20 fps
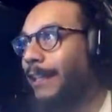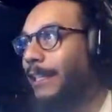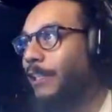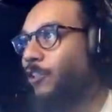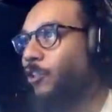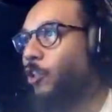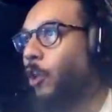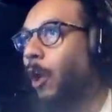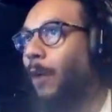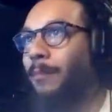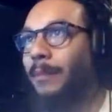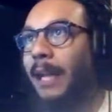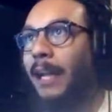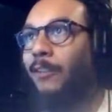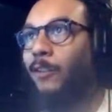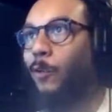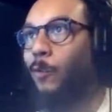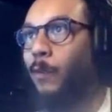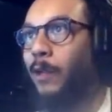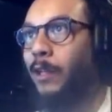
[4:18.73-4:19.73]
He jumped
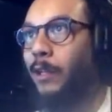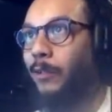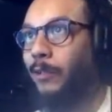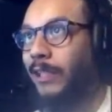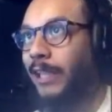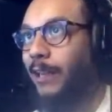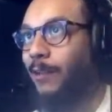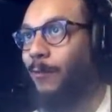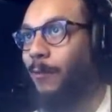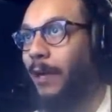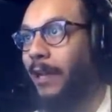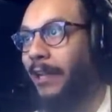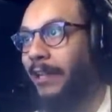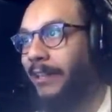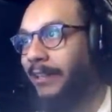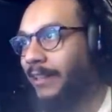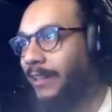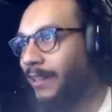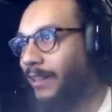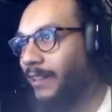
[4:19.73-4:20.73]
out the window to get away.
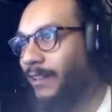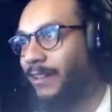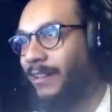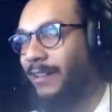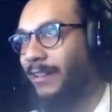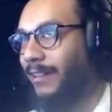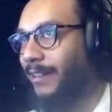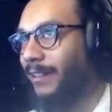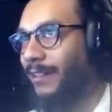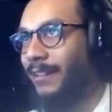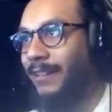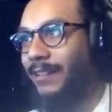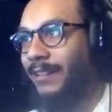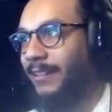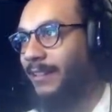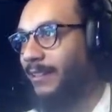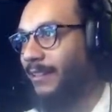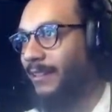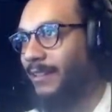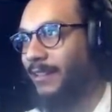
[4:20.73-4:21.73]

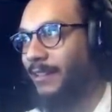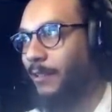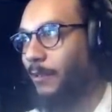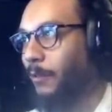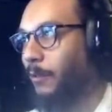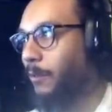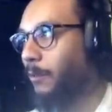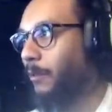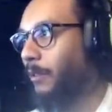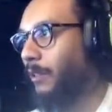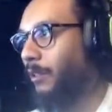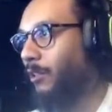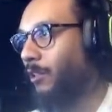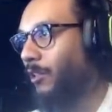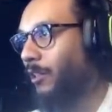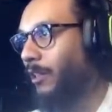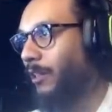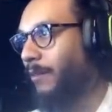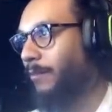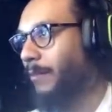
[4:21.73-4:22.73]
Holy
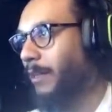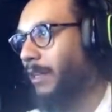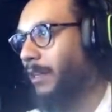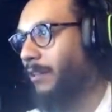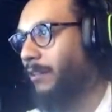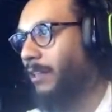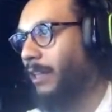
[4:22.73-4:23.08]
shit, man.